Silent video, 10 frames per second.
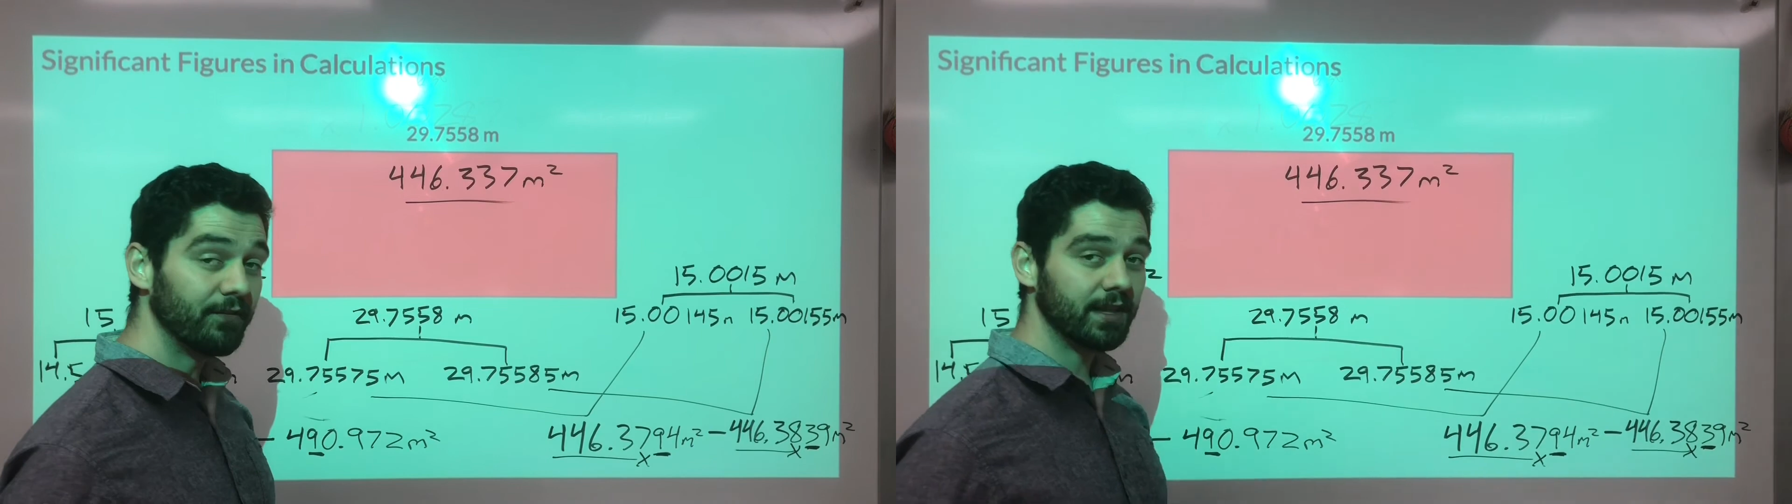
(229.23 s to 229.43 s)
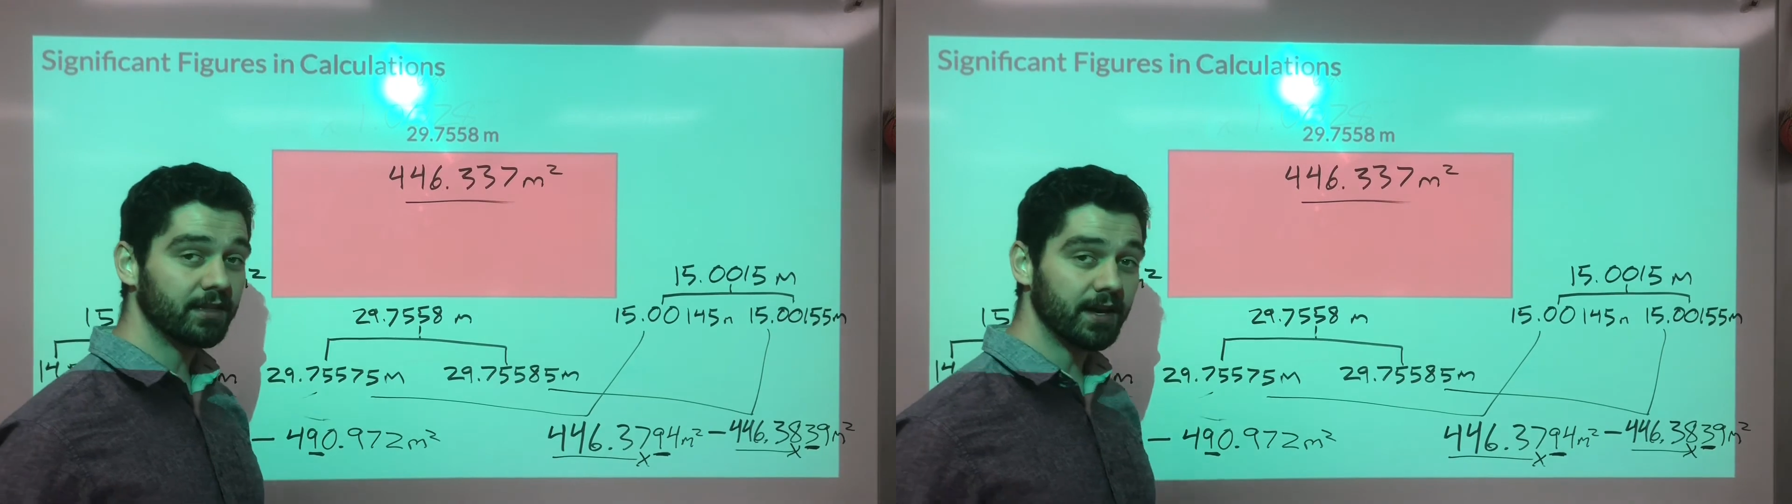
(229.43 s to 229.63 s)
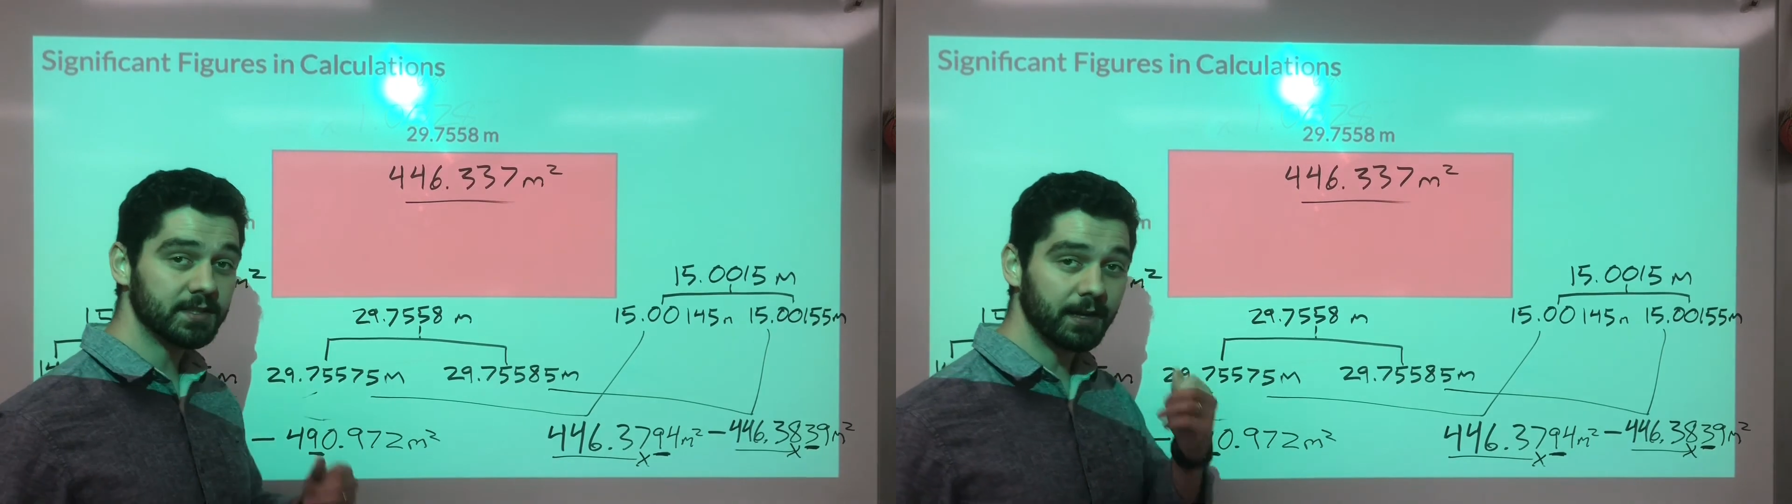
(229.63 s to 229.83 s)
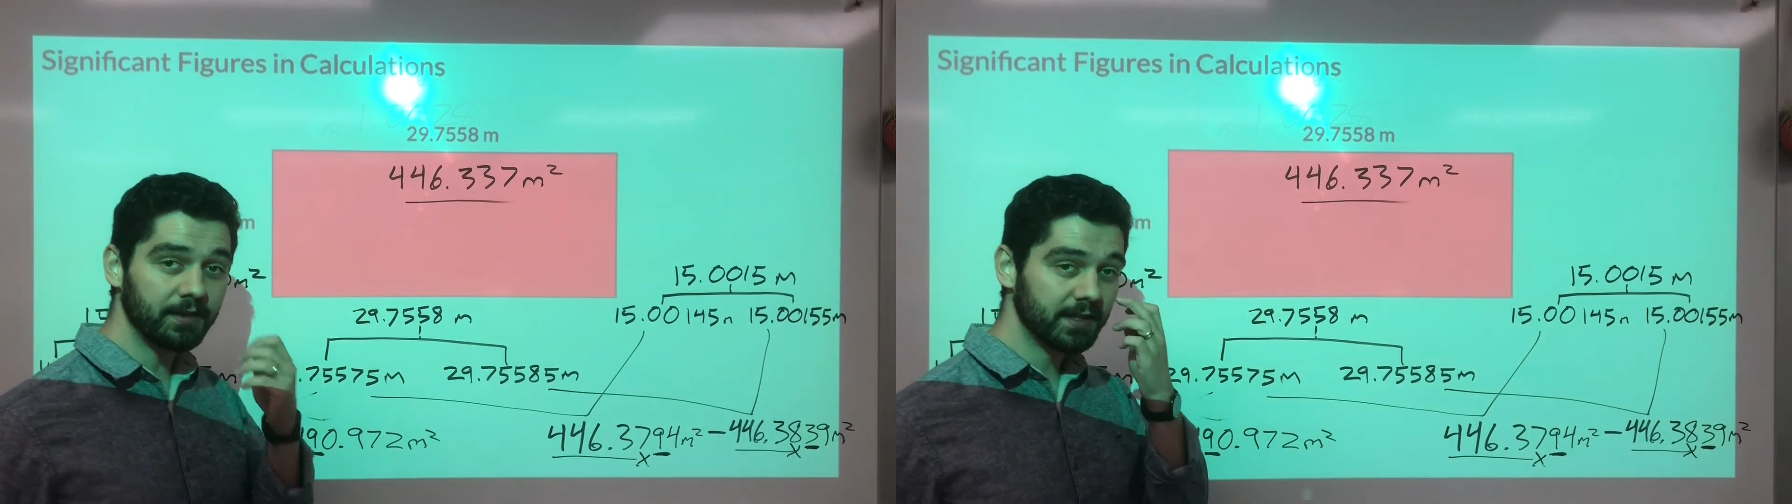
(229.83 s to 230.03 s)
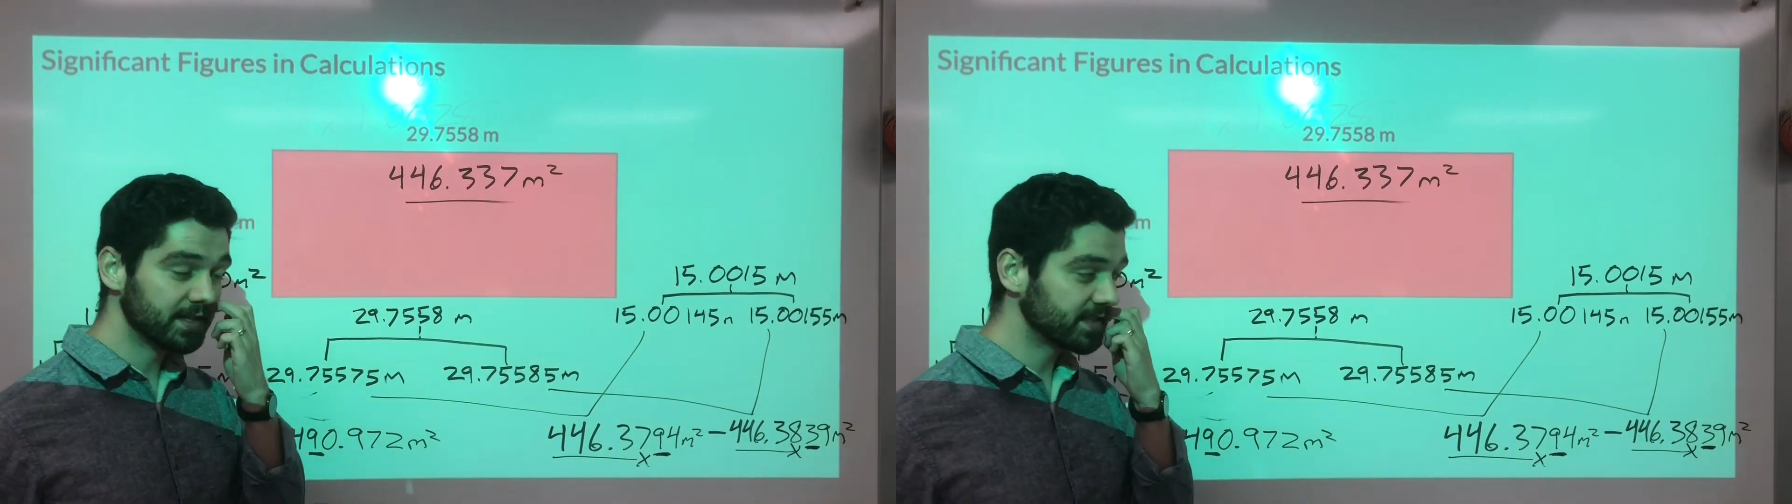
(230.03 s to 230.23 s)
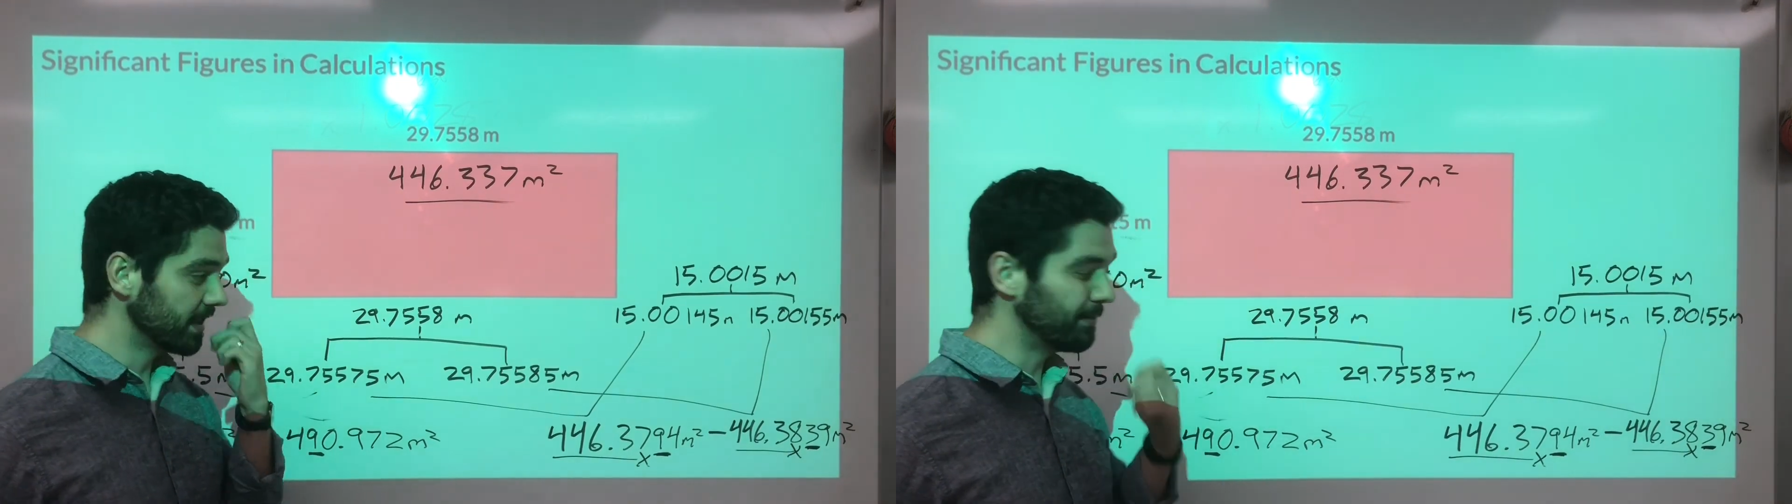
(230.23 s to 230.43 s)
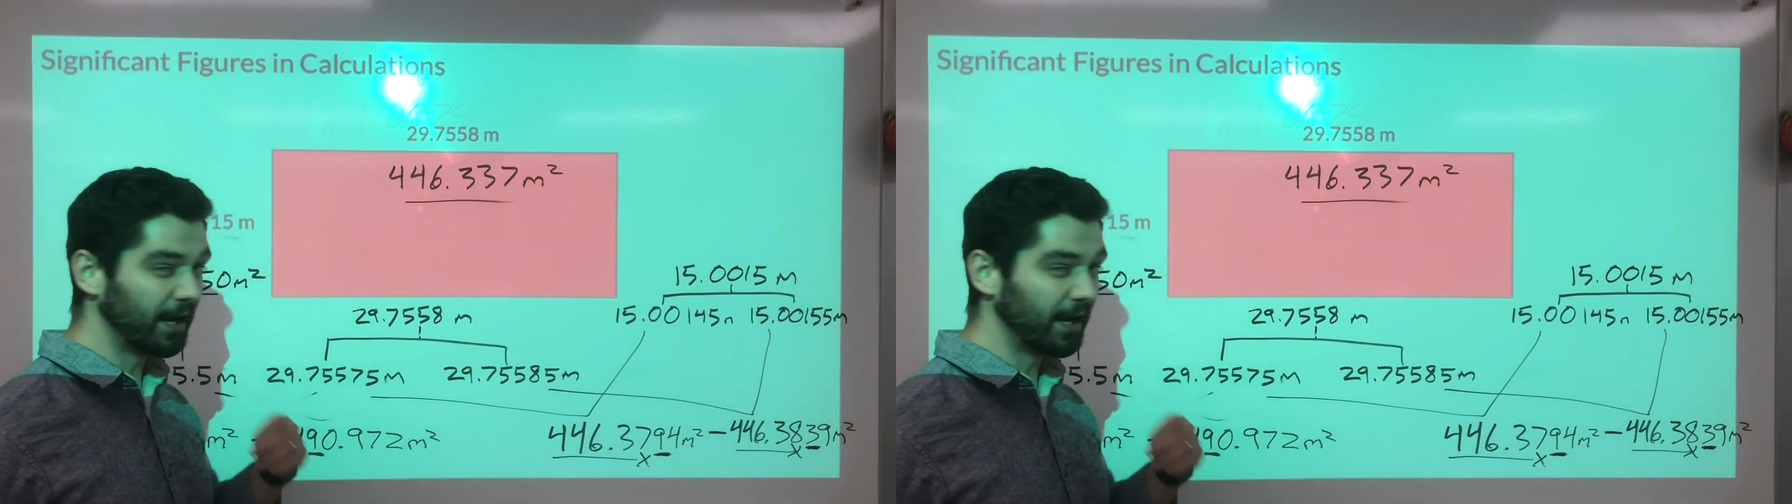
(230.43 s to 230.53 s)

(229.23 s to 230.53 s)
you have any thoughts about this.